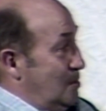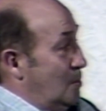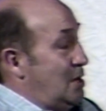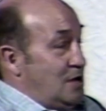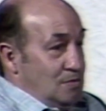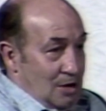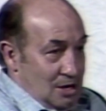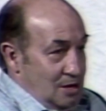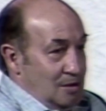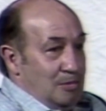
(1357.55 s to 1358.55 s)
When he's
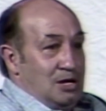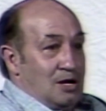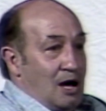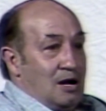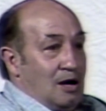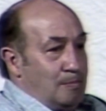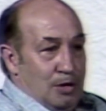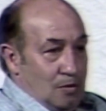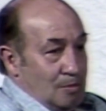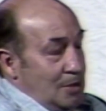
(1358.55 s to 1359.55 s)
ready to be tied up,
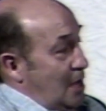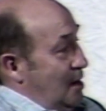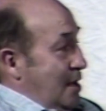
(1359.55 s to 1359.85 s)
he'll come down,